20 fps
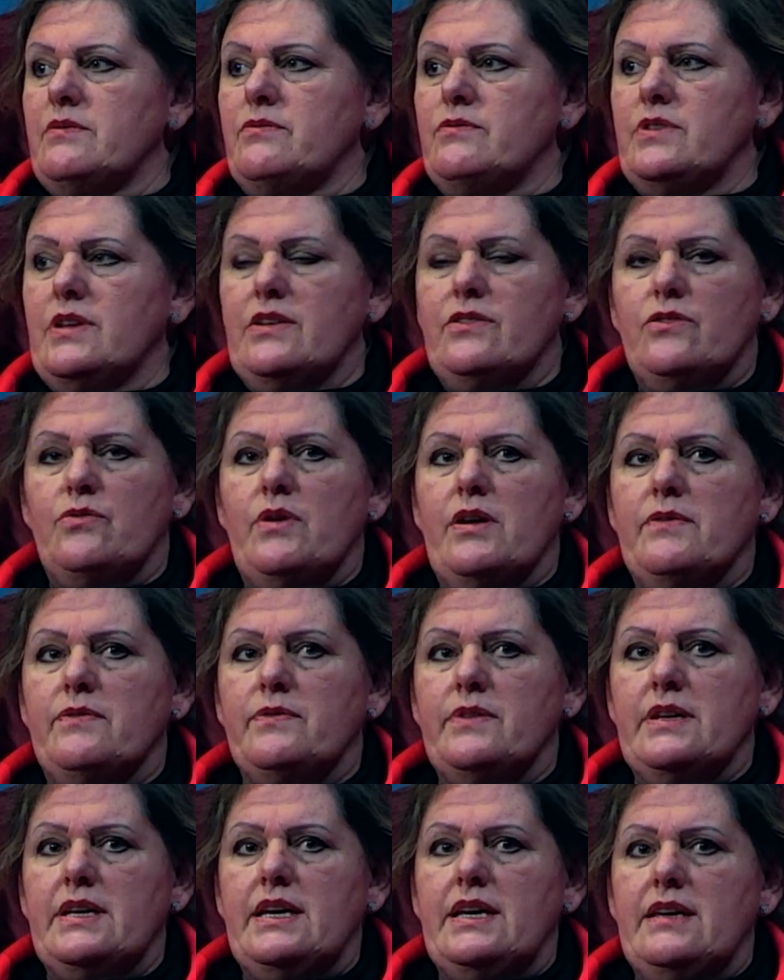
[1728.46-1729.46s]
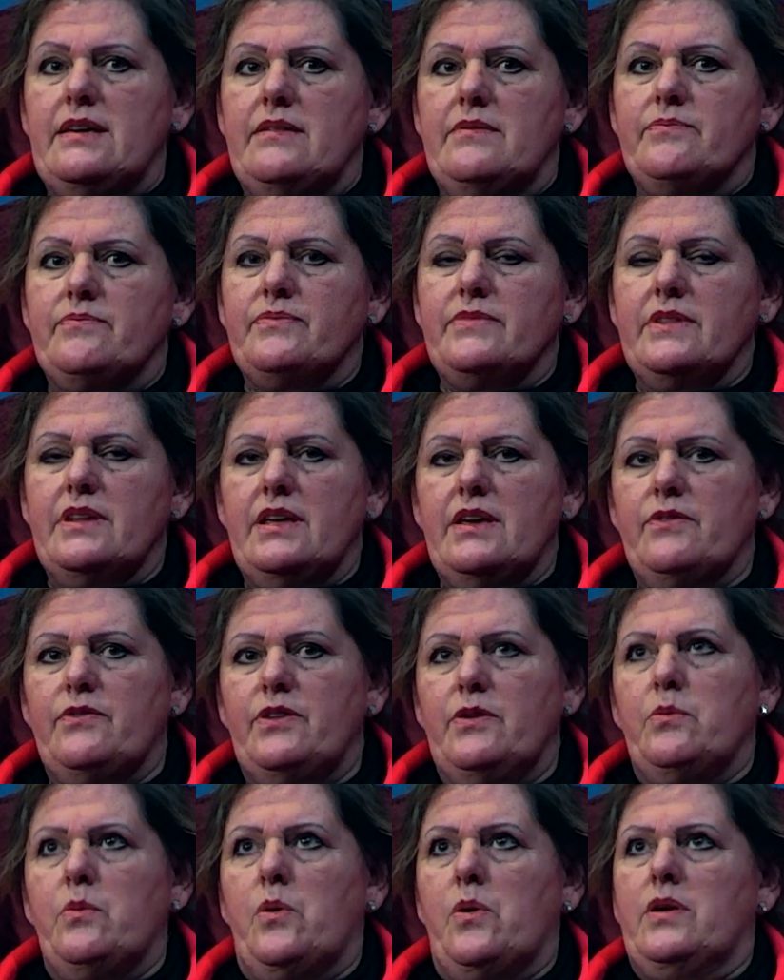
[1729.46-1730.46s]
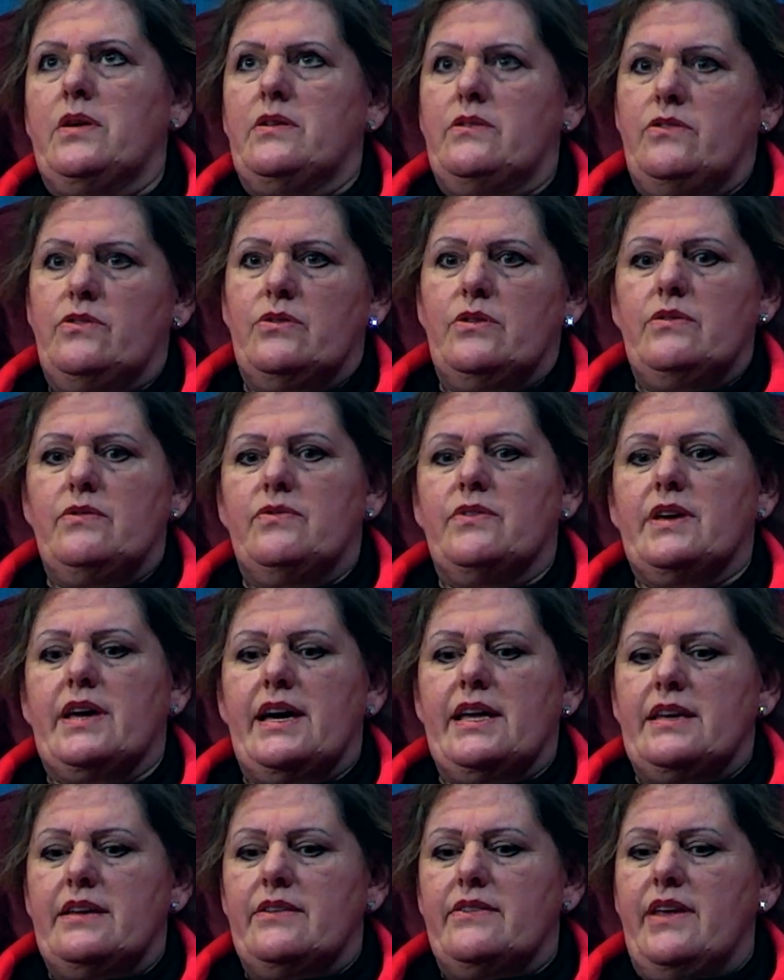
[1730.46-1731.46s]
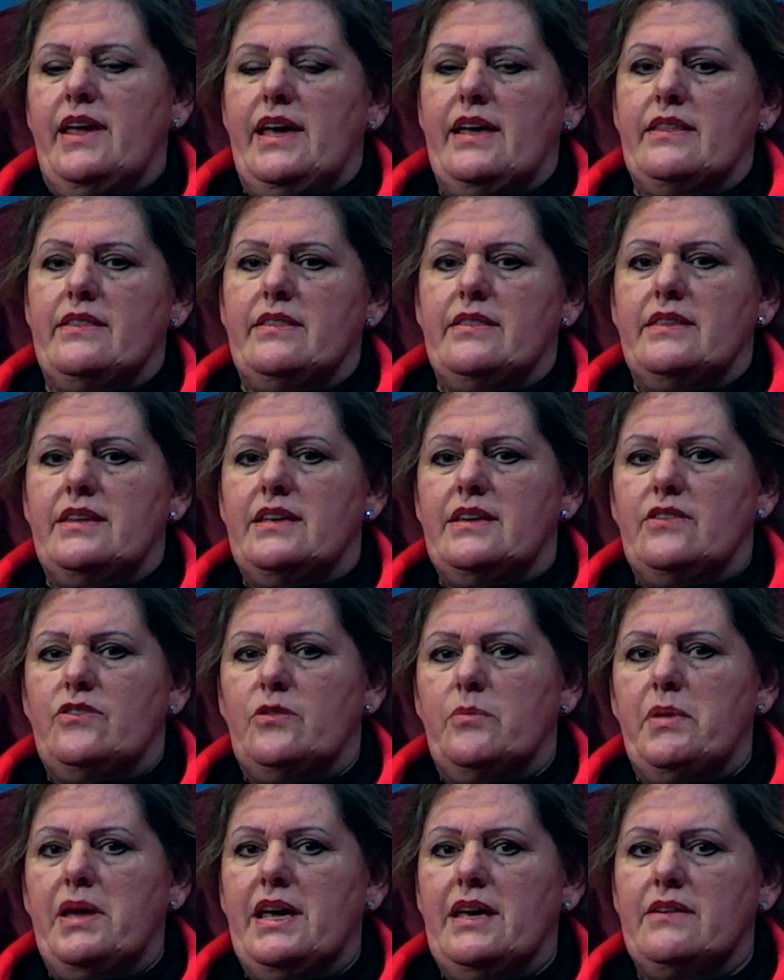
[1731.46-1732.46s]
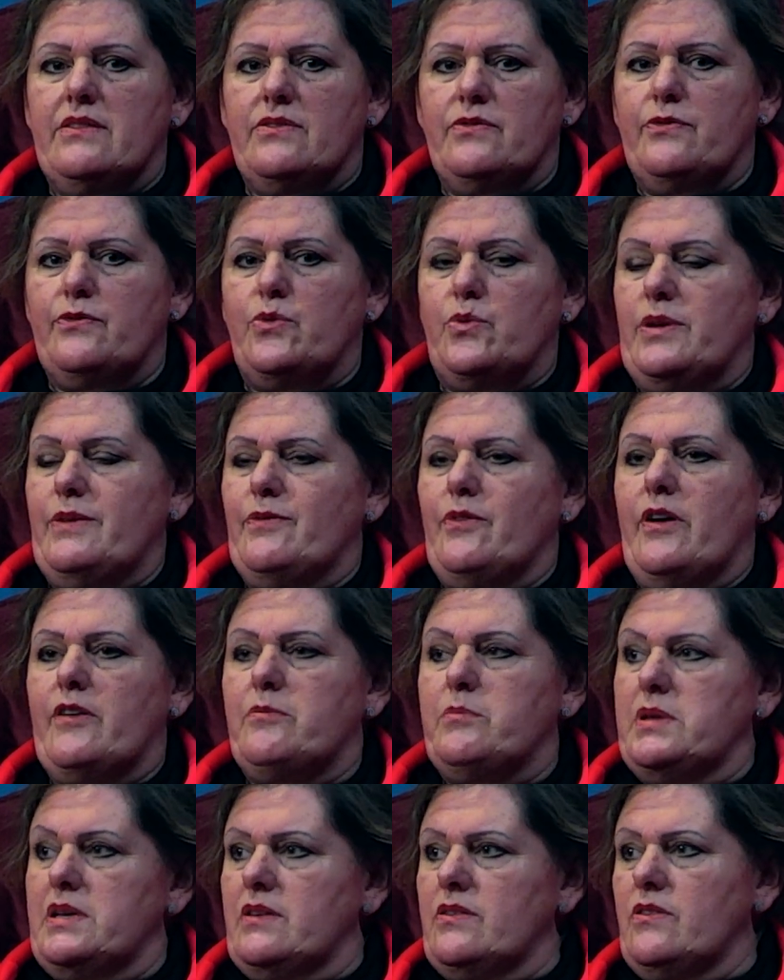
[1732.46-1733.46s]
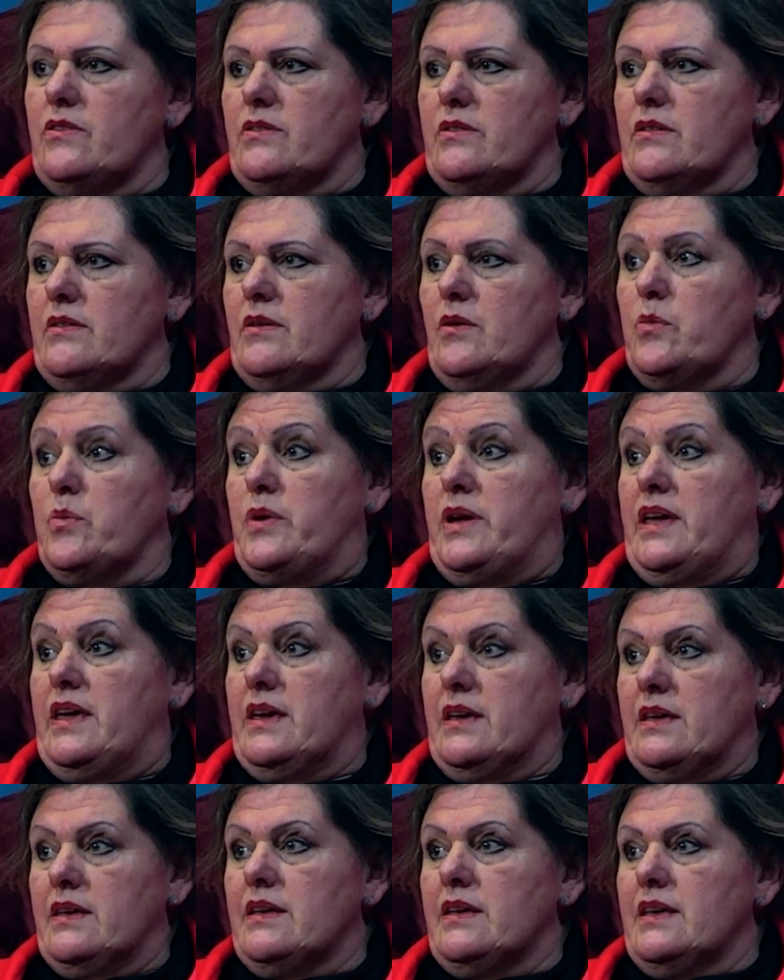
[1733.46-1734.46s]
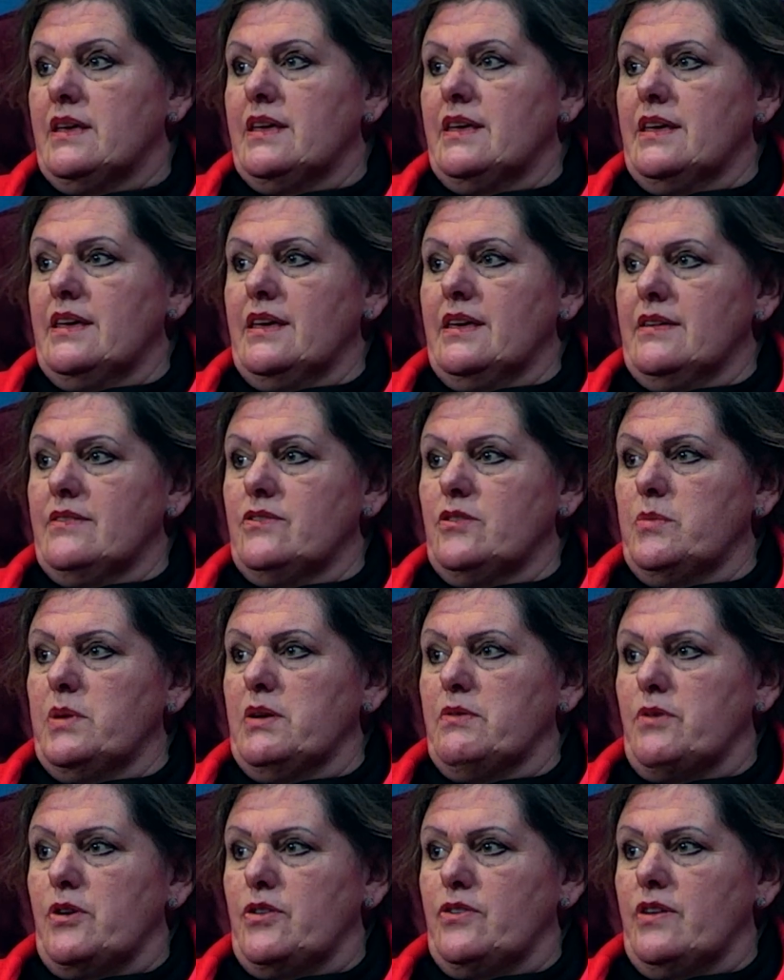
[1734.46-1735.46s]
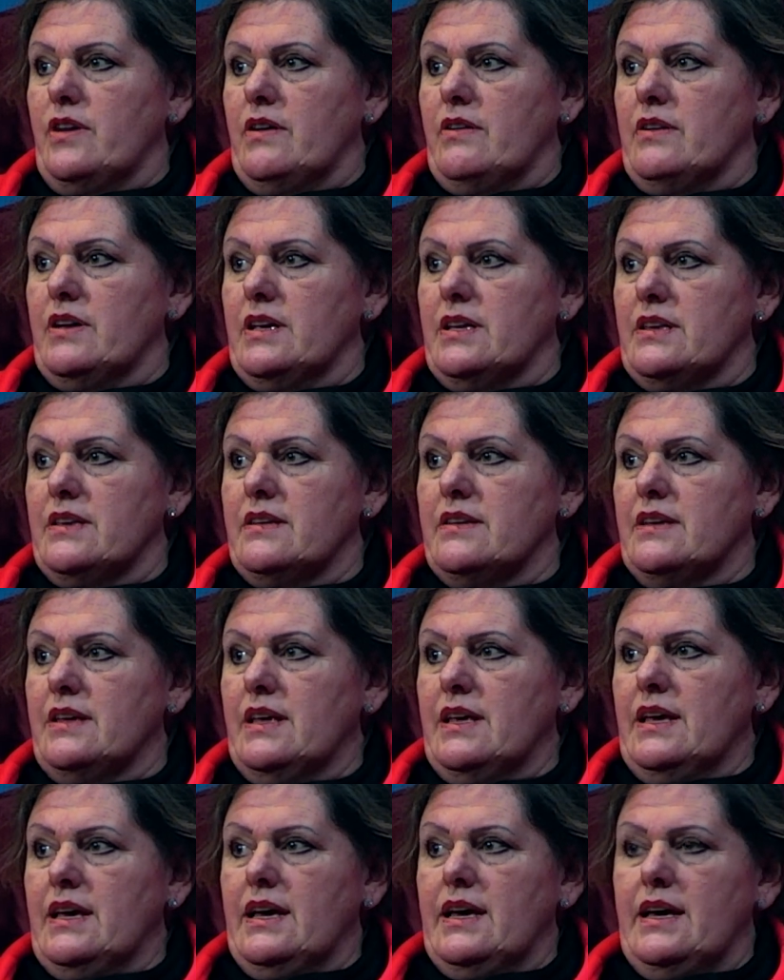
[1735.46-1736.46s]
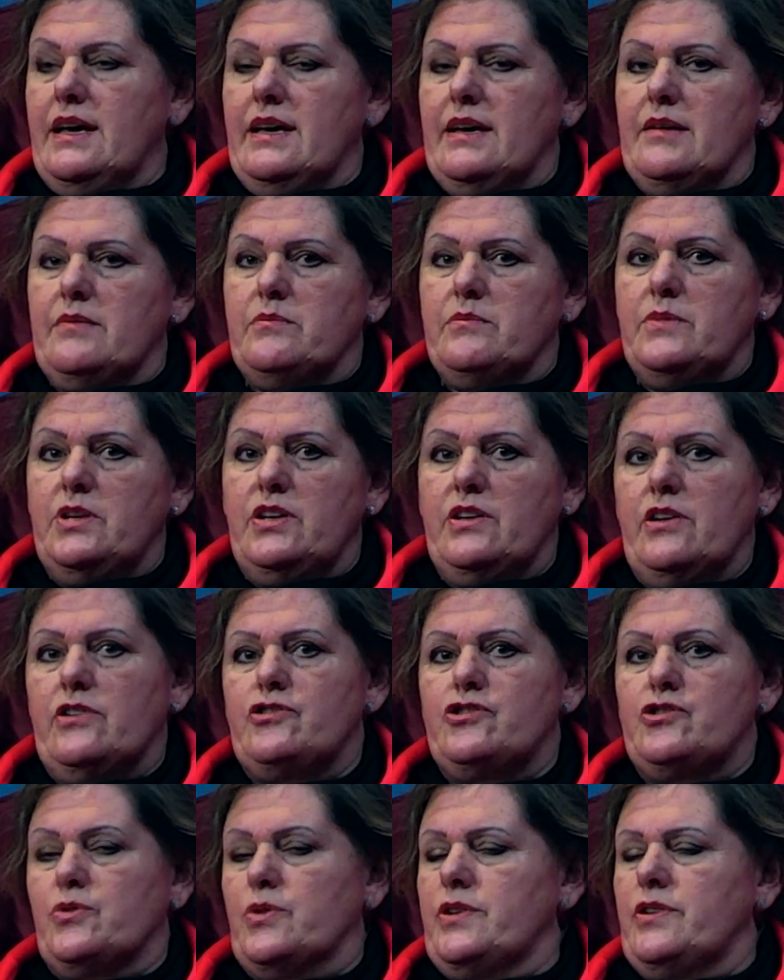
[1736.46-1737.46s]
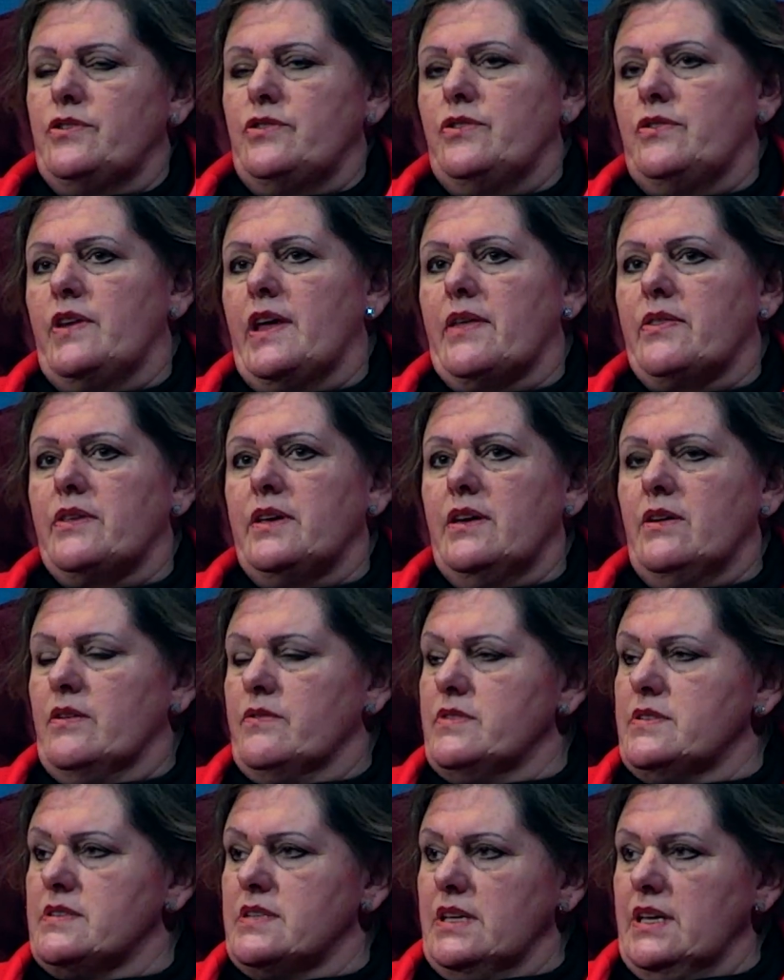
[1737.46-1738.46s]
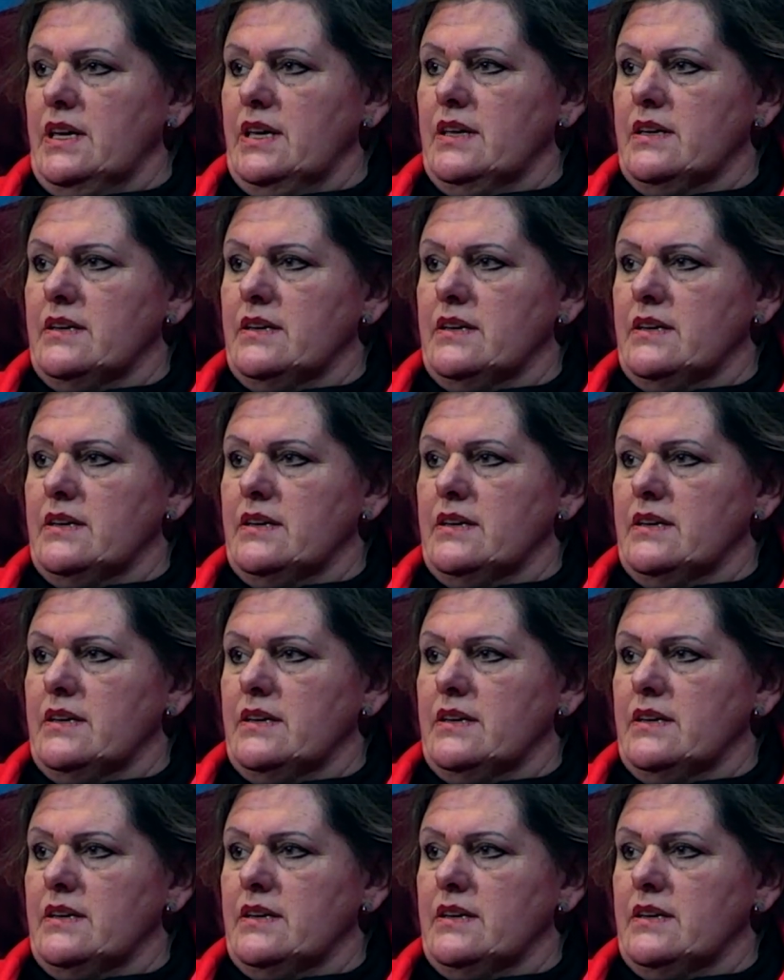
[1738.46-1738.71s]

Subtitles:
It's roughly, if you want to sort of cut it down, then it's about 45 minutes a week to be a Rotarian. You don't join to do nothing, obviously.